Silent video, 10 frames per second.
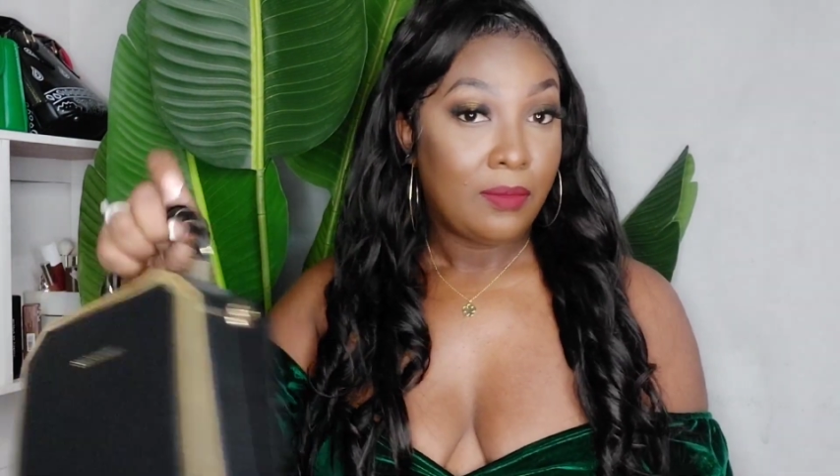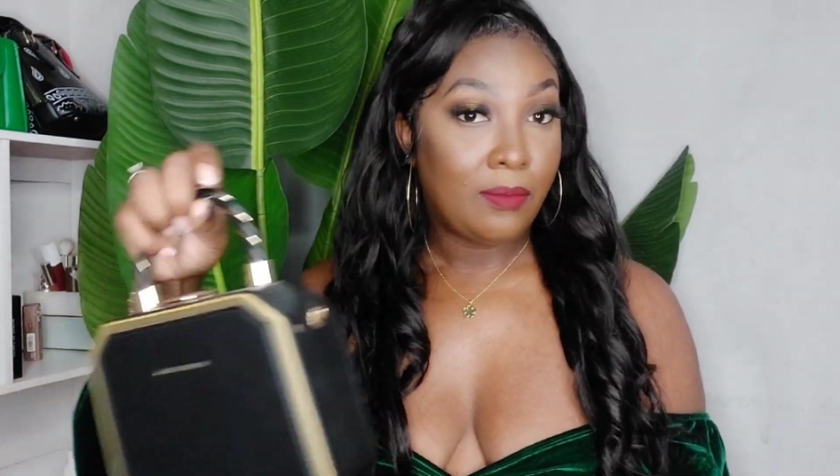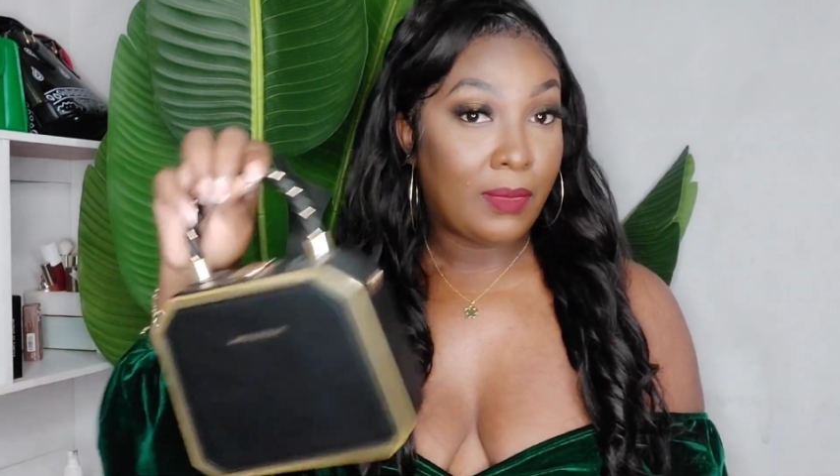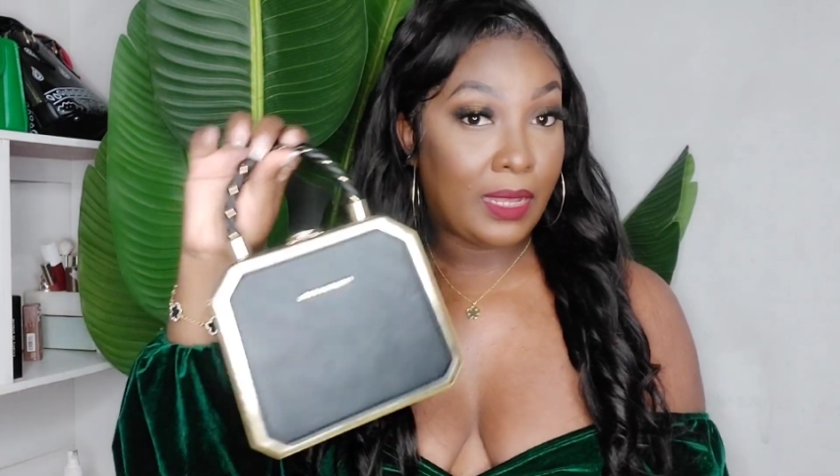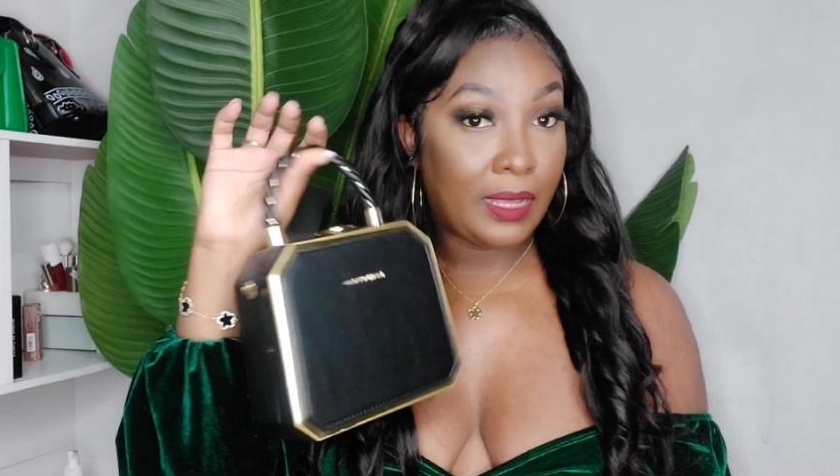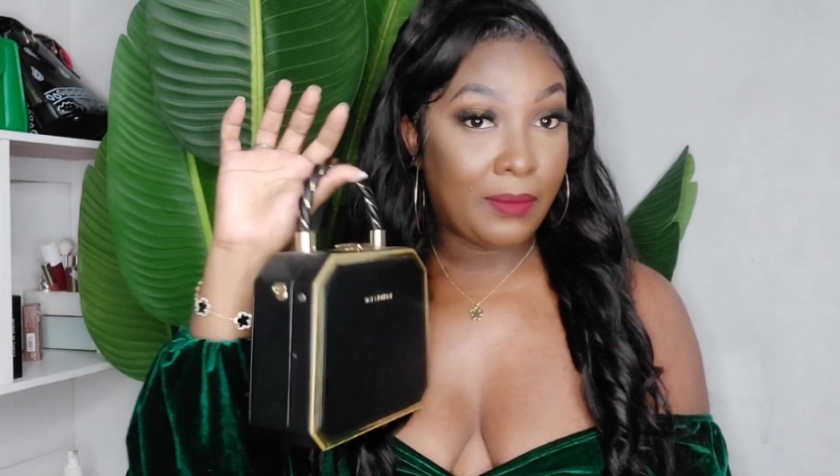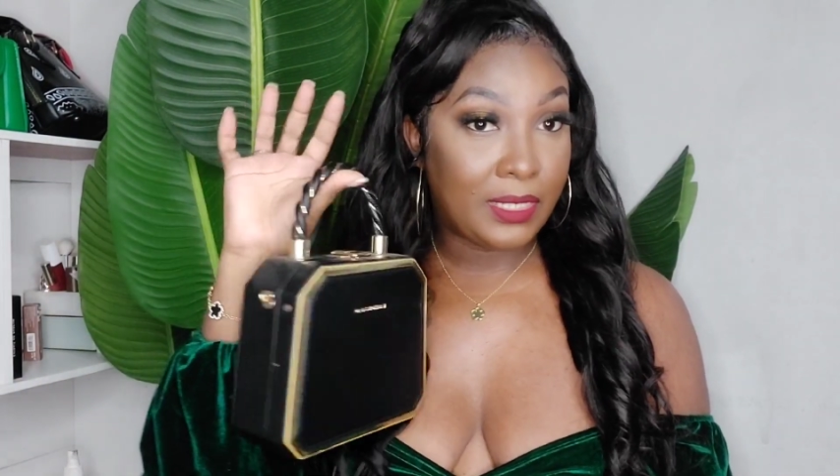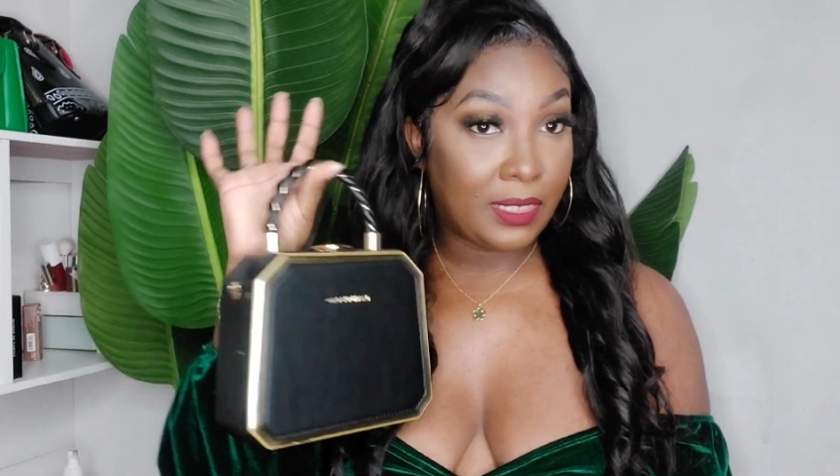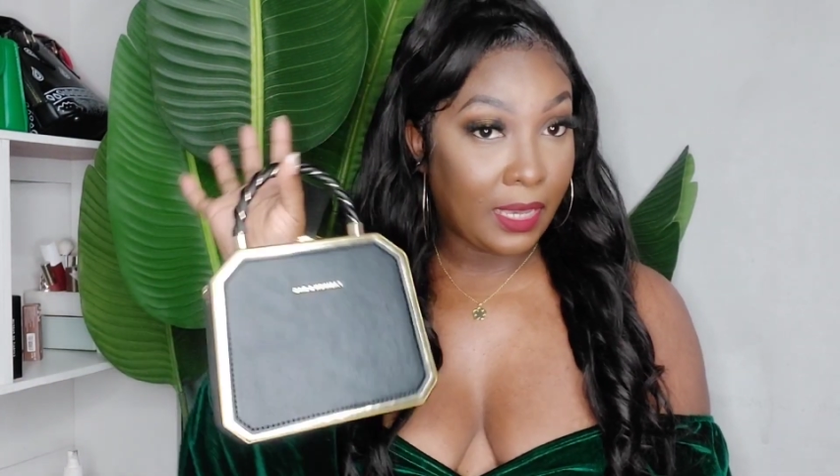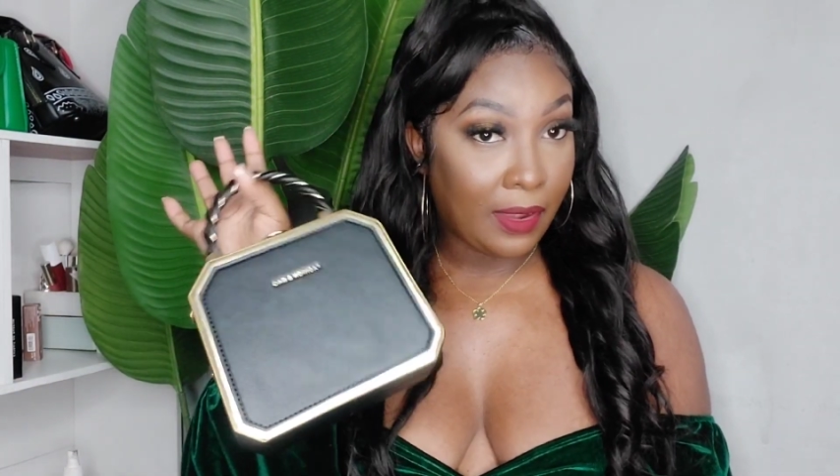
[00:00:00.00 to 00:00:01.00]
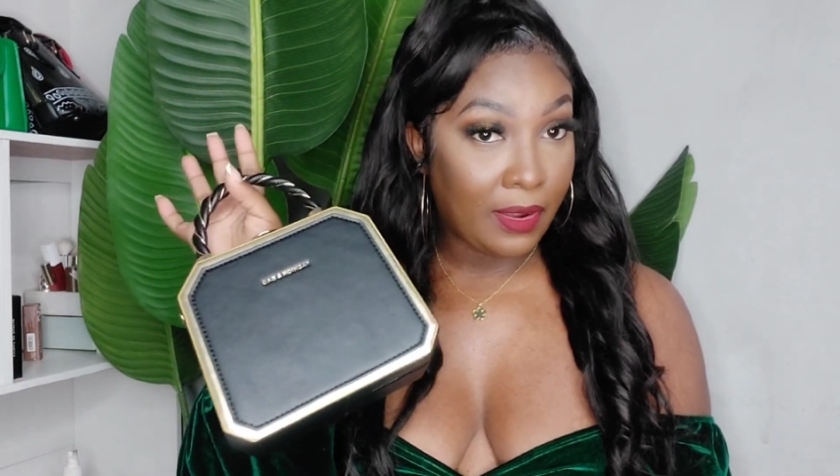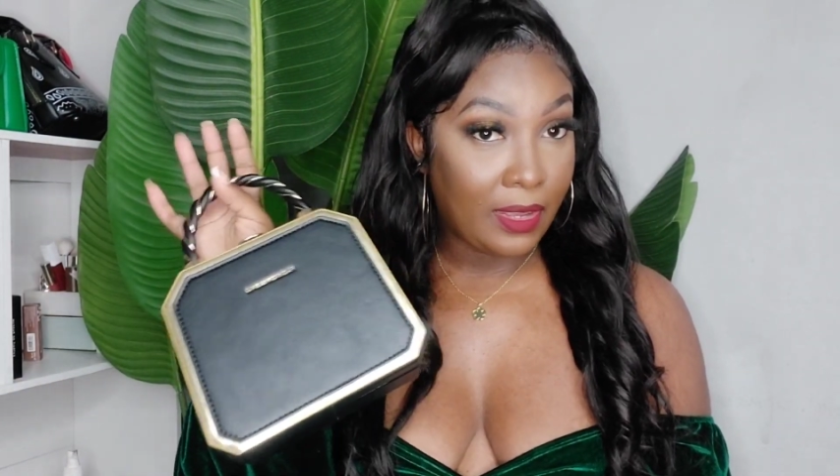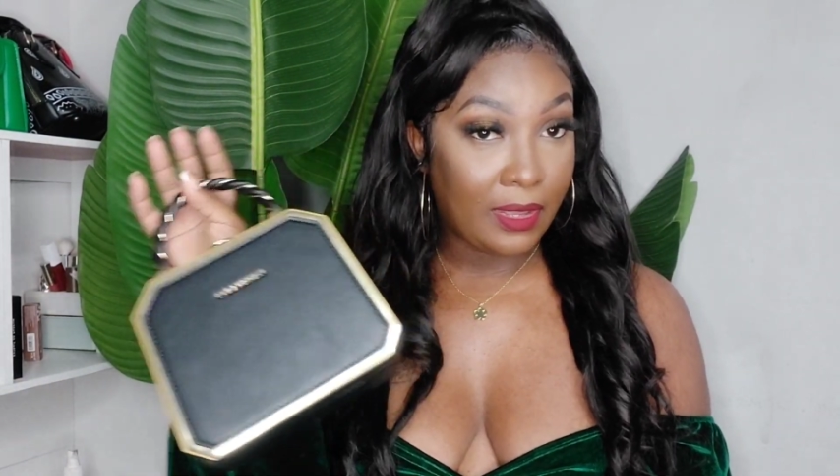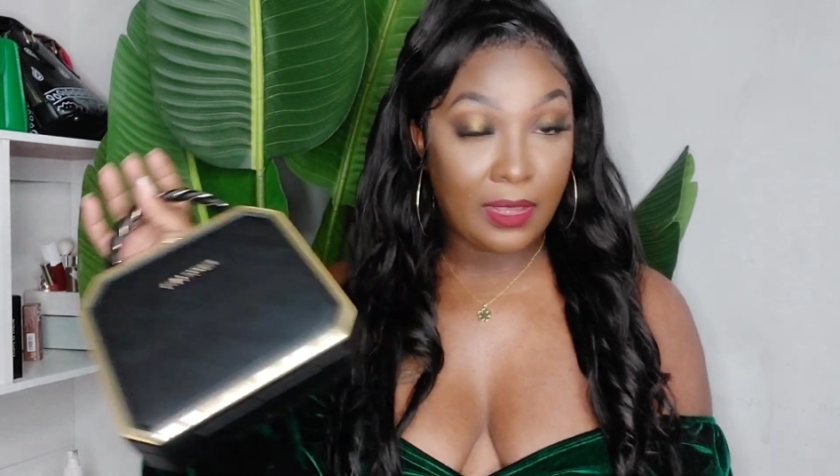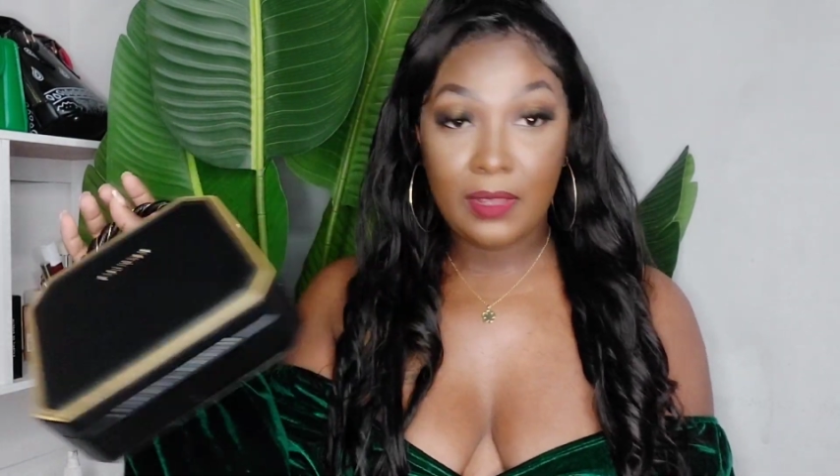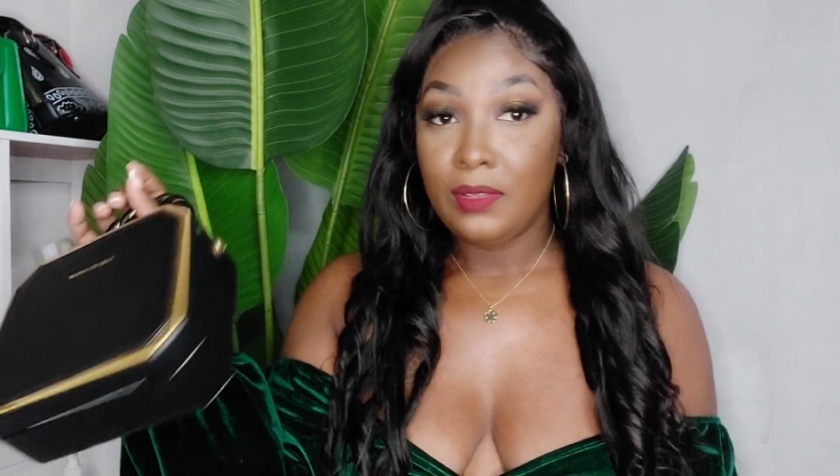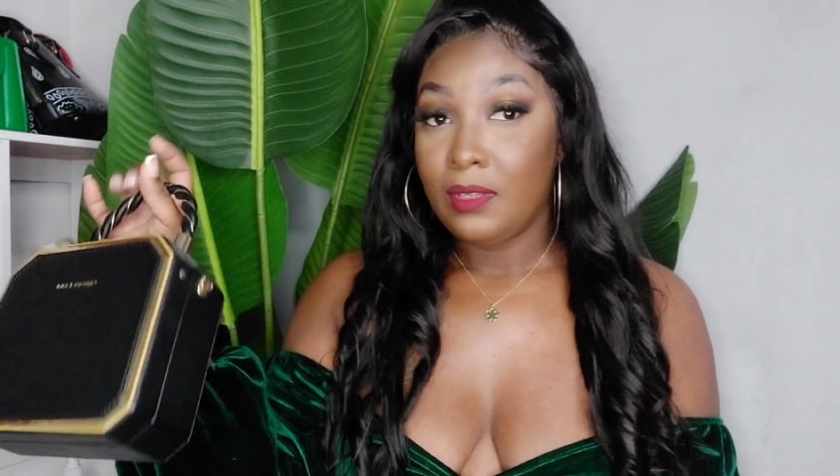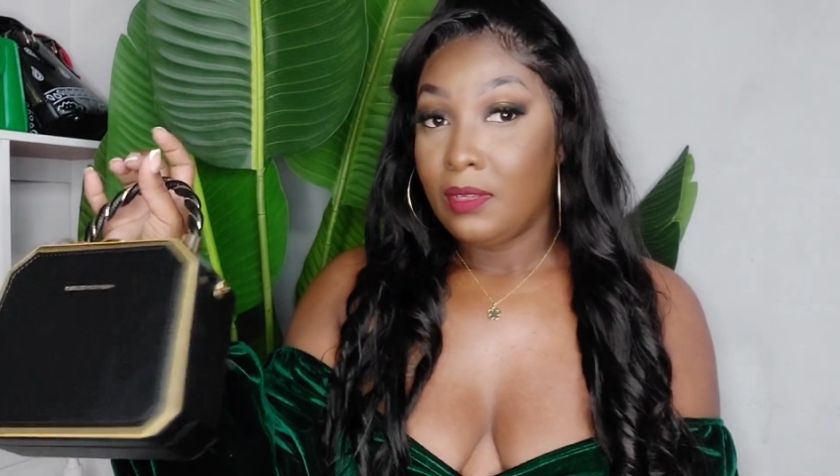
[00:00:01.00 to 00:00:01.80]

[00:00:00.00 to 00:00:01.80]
my mascara,